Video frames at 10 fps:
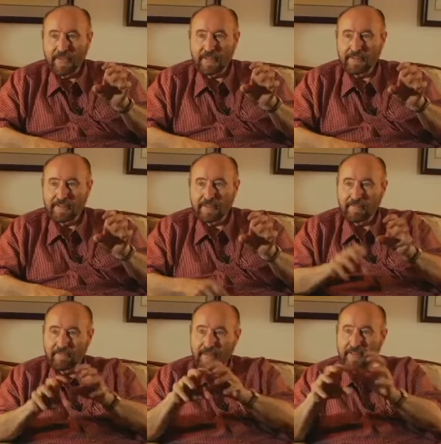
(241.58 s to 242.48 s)
takes
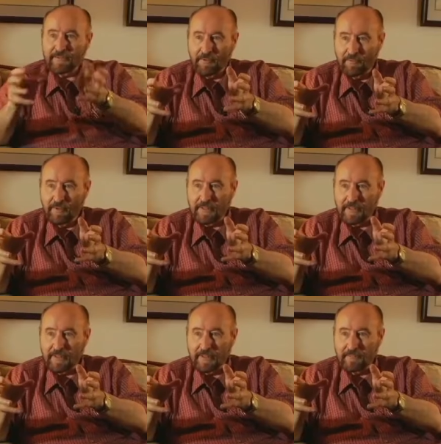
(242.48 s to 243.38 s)
a vector, what we
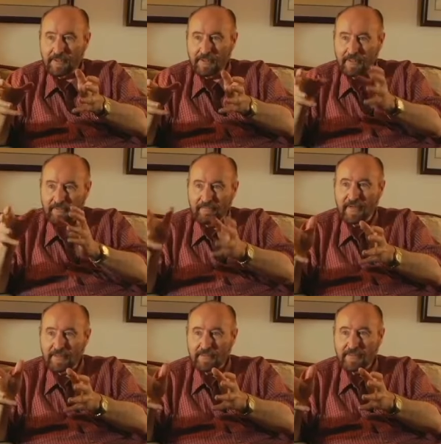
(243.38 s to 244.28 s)
today will call a
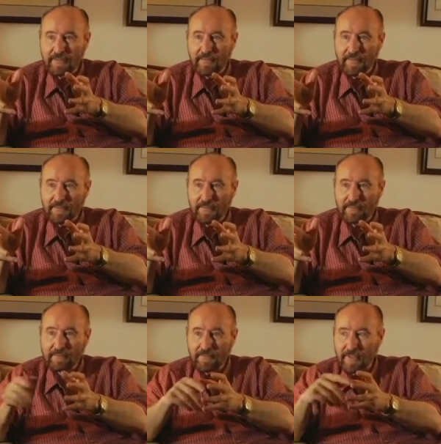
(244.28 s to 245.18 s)
vector component,
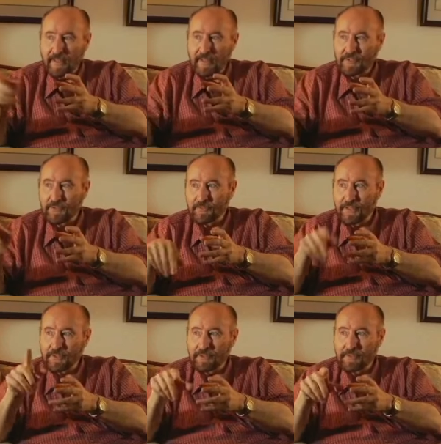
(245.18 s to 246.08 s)
one that has
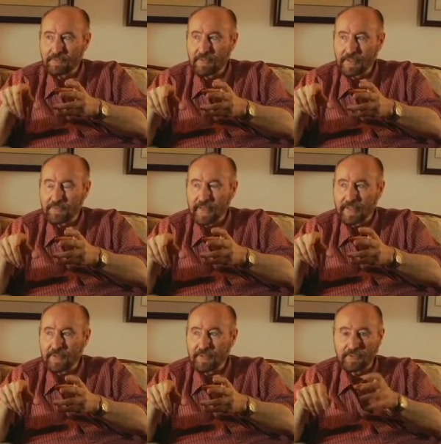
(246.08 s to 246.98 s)
direction as well as
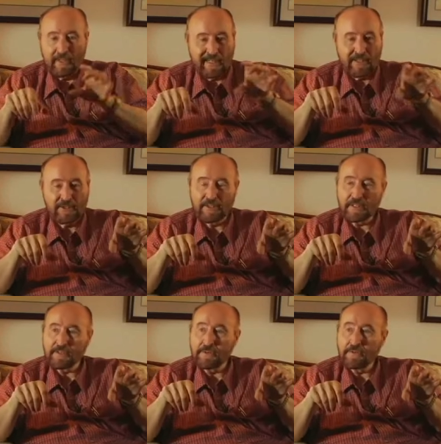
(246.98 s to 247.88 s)
magnitude, and it
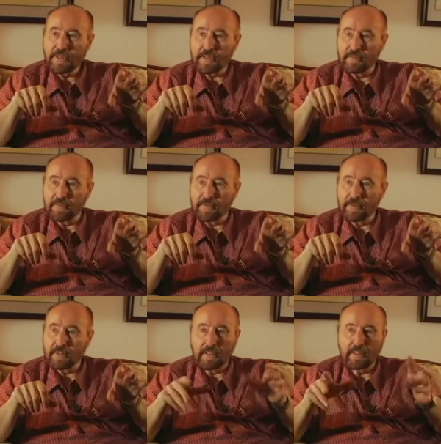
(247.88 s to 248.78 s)
sticks on the
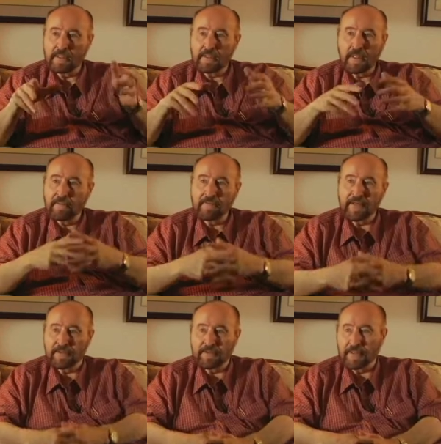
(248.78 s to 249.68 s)
component that doesn't have
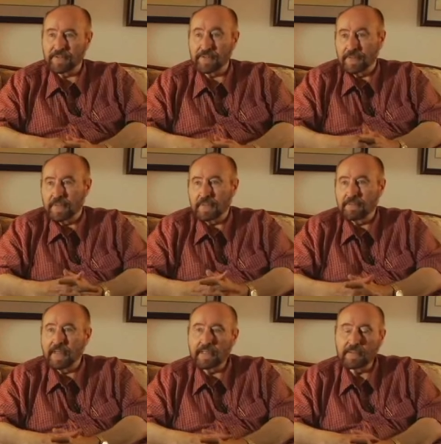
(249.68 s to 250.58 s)
any direction, just
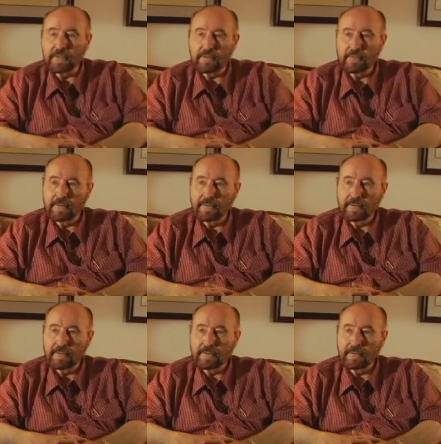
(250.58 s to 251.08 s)
has magnitude.